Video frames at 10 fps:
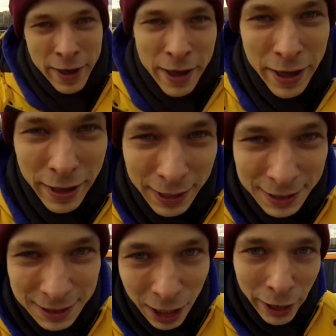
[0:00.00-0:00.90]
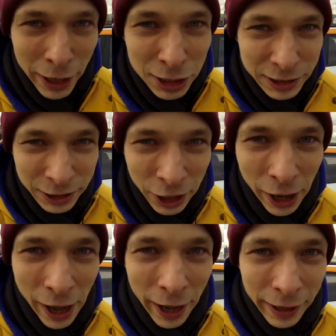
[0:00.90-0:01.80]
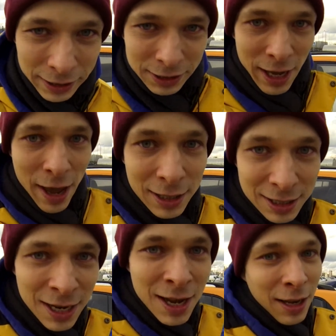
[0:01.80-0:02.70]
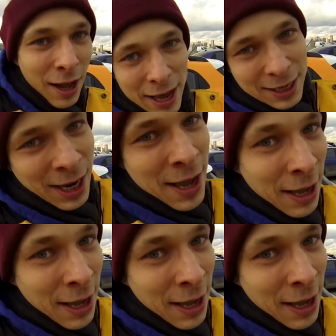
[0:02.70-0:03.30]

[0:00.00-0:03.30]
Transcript: it is X-Line. Yes, like